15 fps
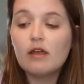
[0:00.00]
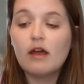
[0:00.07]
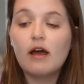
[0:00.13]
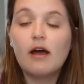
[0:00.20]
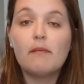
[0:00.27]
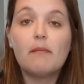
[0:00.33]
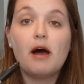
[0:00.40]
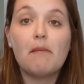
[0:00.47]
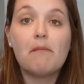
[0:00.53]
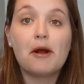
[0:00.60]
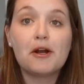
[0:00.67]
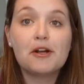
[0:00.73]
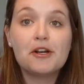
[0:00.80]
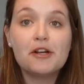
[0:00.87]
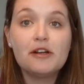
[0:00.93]
A
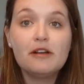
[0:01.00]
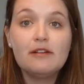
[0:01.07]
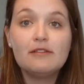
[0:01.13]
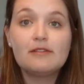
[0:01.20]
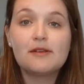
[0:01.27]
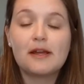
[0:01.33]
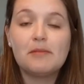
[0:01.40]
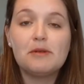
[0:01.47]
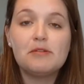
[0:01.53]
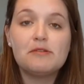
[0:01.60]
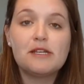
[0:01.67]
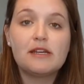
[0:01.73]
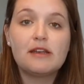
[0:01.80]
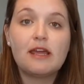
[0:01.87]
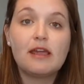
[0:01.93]
marker, so I'm
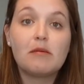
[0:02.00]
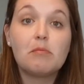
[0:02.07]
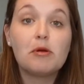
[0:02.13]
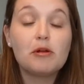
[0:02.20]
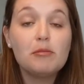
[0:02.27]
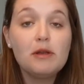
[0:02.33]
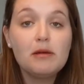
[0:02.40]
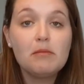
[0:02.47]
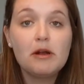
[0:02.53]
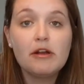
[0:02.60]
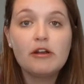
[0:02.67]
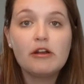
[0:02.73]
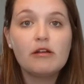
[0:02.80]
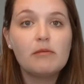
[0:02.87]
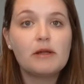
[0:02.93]
using a permanent
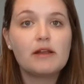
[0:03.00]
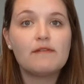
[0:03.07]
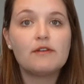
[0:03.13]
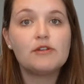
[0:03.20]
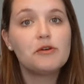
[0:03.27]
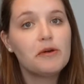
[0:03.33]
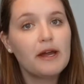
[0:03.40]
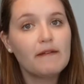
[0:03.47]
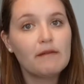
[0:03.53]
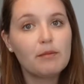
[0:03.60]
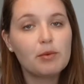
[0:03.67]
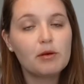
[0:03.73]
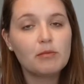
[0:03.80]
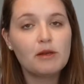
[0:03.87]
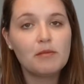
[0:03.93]
marker, but if you don't have a
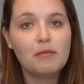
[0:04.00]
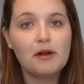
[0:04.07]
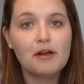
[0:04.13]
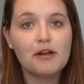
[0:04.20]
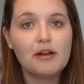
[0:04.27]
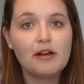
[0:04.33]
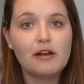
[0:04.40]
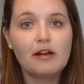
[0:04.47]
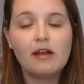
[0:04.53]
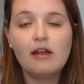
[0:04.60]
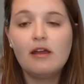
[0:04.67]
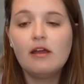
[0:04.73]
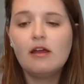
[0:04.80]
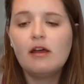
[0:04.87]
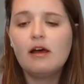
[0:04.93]
permanent marker,
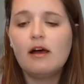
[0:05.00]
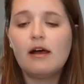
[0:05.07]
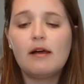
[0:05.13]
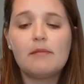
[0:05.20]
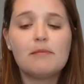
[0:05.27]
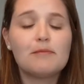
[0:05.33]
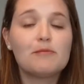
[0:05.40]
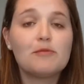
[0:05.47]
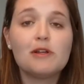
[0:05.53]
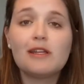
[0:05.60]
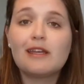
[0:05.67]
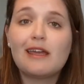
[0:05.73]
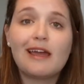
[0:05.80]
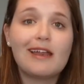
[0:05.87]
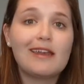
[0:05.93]

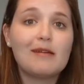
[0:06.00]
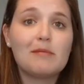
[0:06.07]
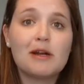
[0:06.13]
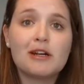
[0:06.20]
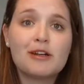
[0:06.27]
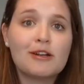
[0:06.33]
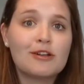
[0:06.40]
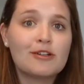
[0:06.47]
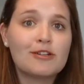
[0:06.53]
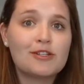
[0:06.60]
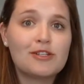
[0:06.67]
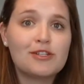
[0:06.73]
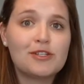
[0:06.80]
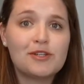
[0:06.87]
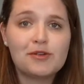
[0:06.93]
really any marker
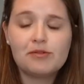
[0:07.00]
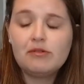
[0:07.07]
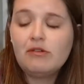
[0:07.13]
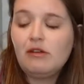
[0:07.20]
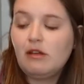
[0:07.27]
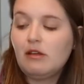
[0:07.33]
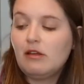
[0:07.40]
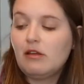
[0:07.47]
should do.